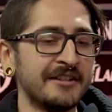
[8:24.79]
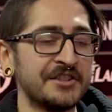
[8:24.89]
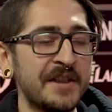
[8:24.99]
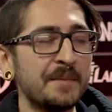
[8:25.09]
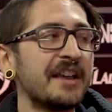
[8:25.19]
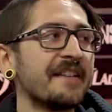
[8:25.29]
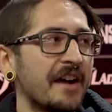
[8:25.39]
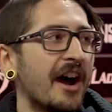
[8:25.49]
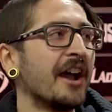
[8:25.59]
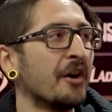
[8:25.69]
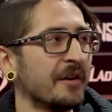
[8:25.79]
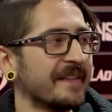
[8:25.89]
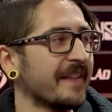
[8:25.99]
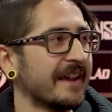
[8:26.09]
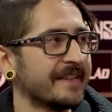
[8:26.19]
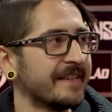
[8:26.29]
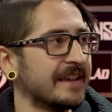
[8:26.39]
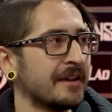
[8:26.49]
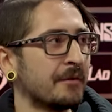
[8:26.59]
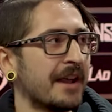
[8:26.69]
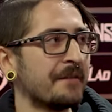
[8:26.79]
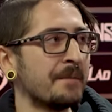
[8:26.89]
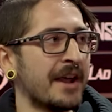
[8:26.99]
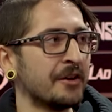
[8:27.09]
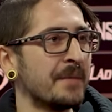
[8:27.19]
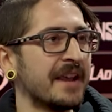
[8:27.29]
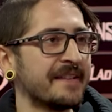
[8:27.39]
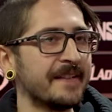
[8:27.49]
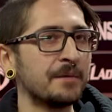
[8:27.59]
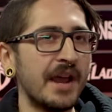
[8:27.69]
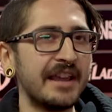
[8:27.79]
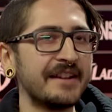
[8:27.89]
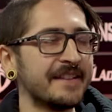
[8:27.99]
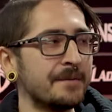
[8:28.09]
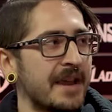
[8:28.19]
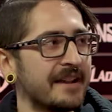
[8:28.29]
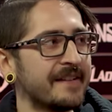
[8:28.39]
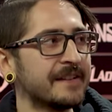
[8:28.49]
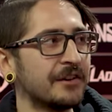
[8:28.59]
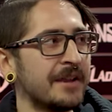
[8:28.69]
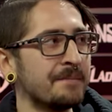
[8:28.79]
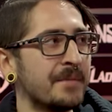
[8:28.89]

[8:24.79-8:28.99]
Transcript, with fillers: just because I always like seeing whenever metal makes its way into the mainstream,